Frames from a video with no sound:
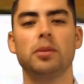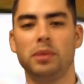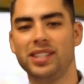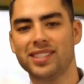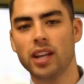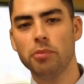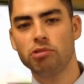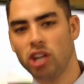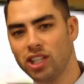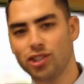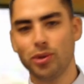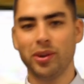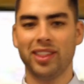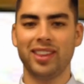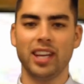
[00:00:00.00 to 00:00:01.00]
to be subject
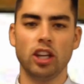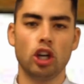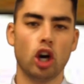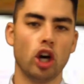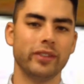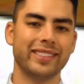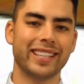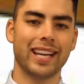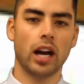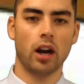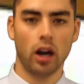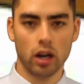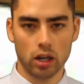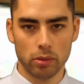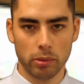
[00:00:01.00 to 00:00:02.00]
to a thing called
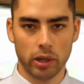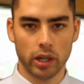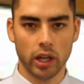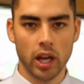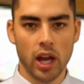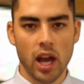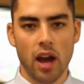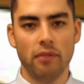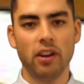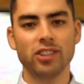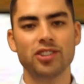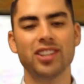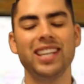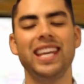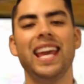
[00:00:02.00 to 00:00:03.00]
karma.
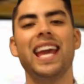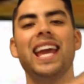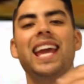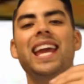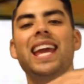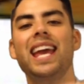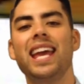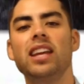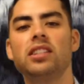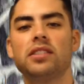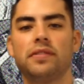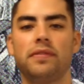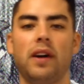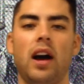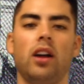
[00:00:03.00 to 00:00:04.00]
Eventually, his
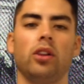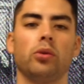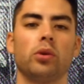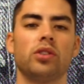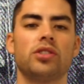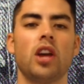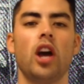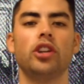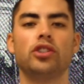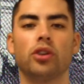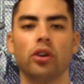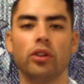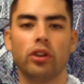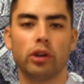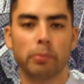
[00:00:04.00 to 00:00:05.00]
followers
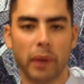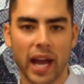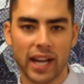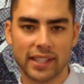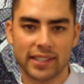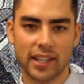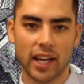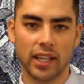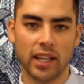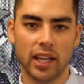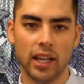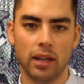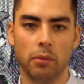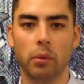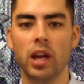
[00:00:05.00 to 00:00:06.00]
turn their backs on
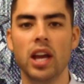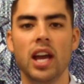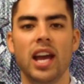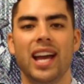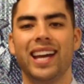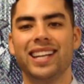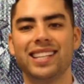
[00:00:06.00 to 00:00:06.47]
him and